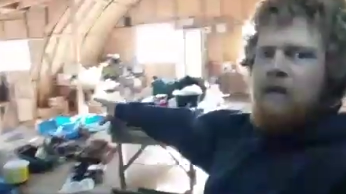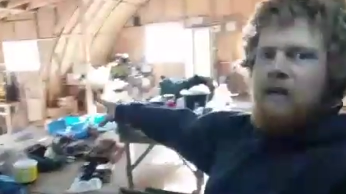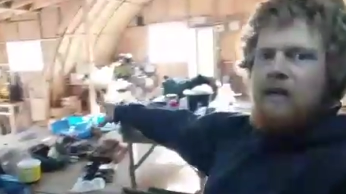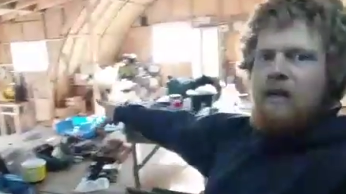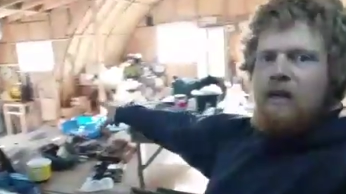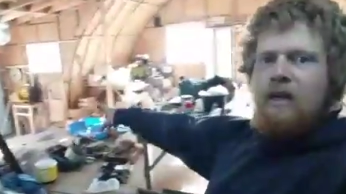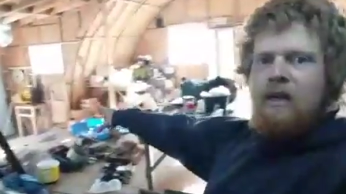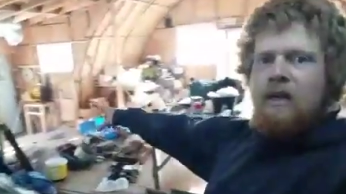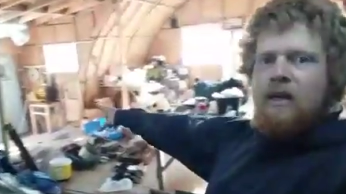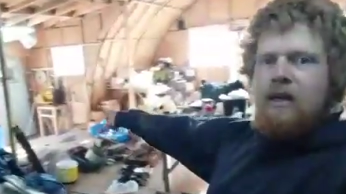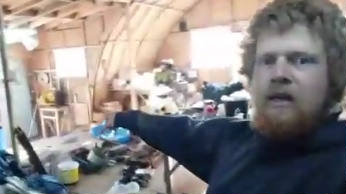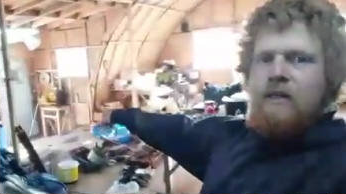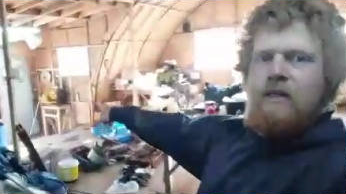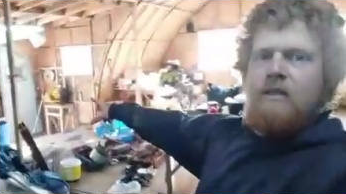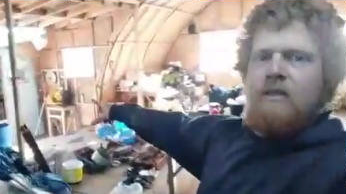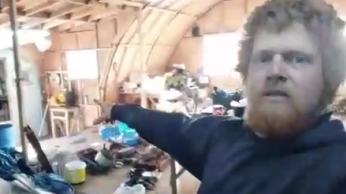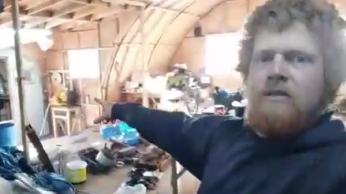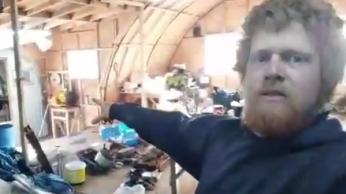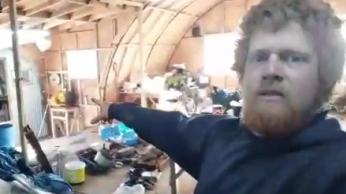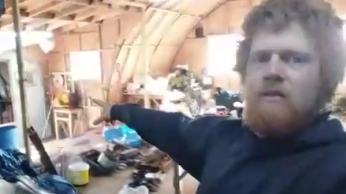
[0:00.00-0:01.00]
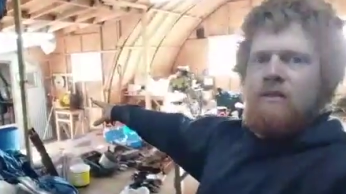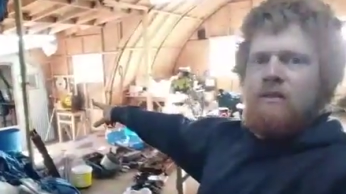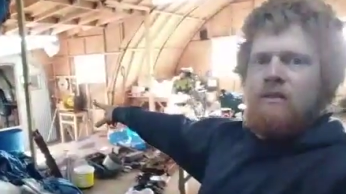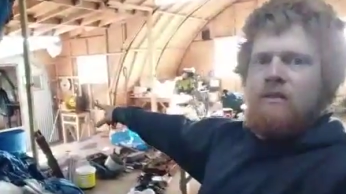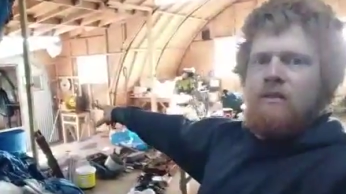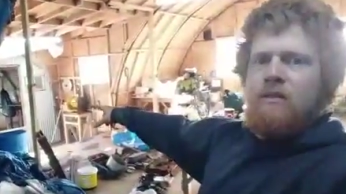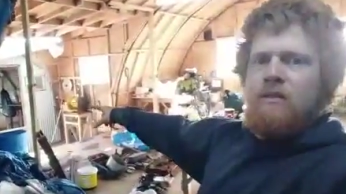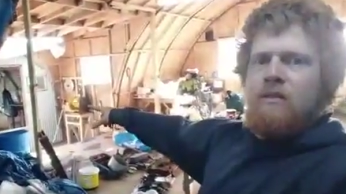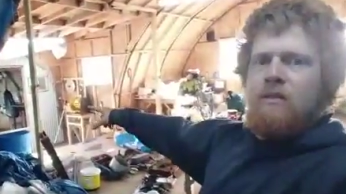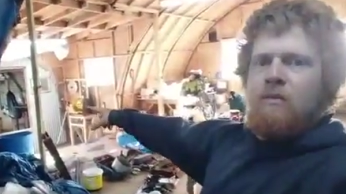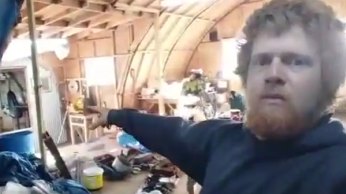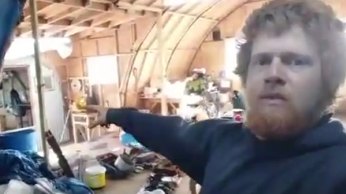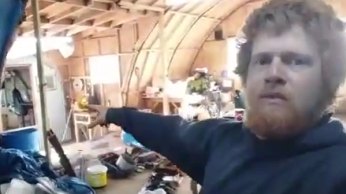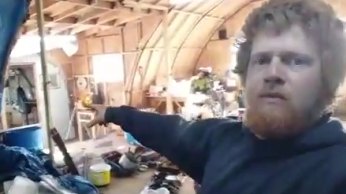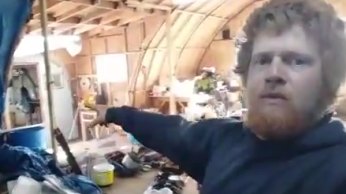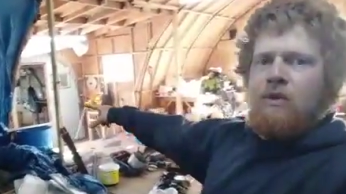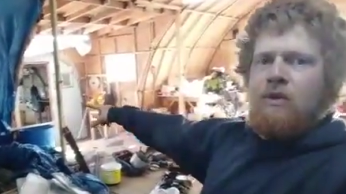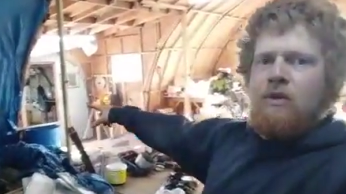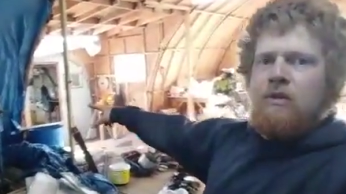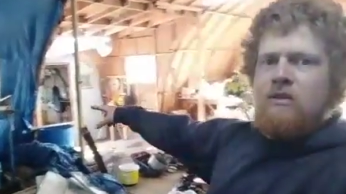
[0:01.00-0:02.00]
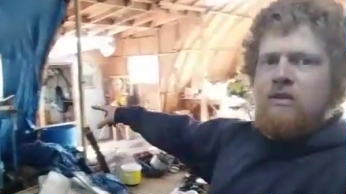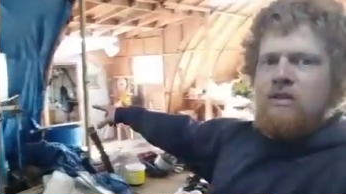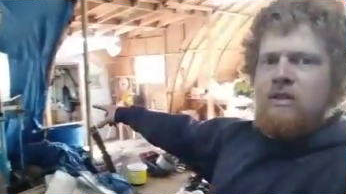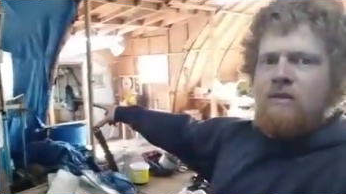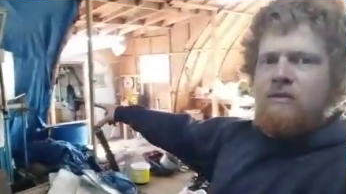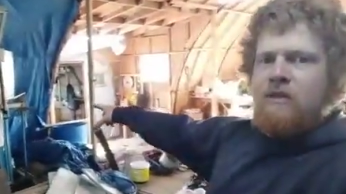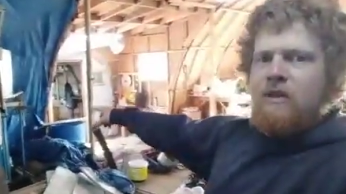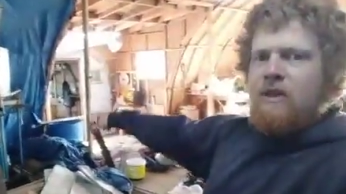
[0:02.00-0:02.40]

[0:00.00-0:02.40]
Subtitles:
And we've got stuff to